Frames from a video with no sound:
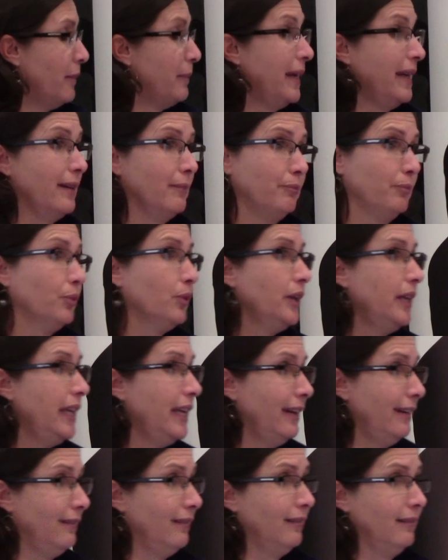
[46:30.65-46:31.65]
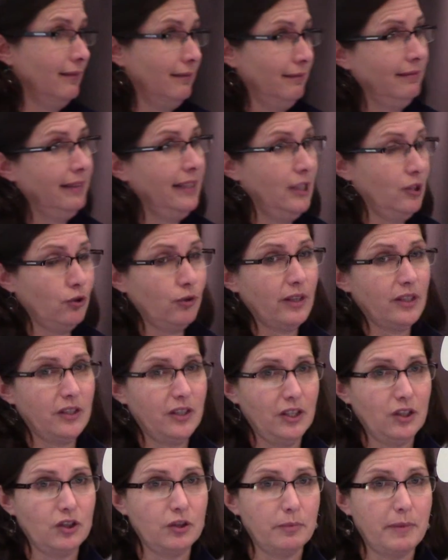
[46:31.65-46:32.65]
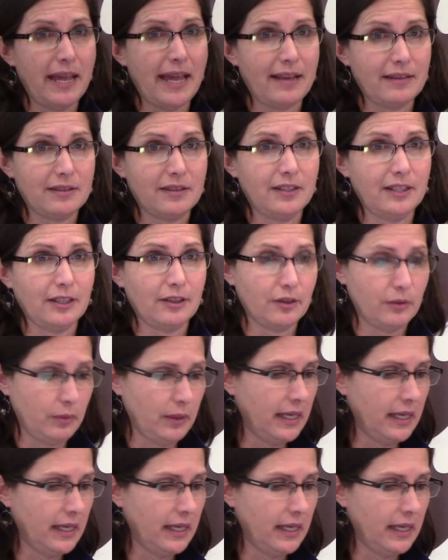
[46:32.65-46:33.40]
I mean, pretty interesting gymnastics,